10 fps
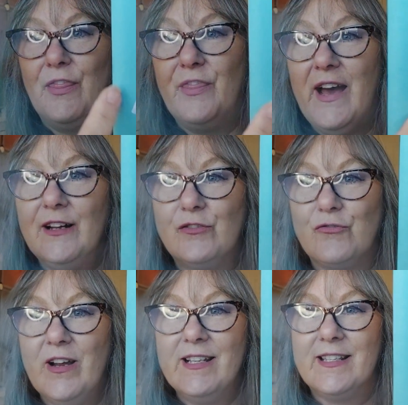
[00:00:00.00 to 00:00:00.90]
That
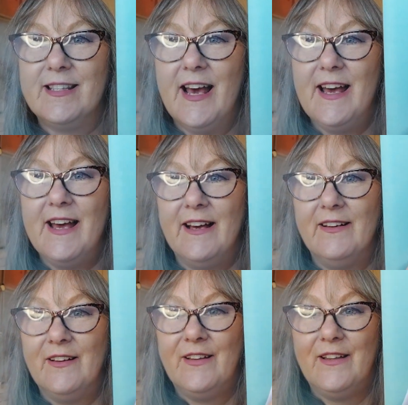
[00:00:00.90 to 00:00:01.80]
dress there.
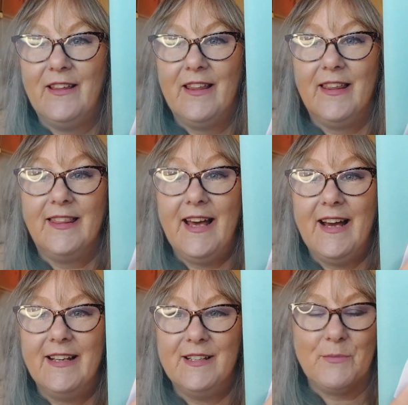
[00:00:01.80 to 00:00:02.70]

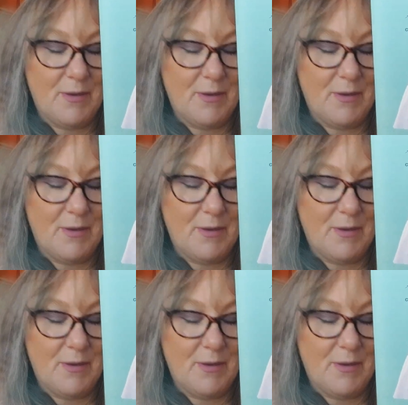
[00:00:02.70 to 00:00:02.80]
That is what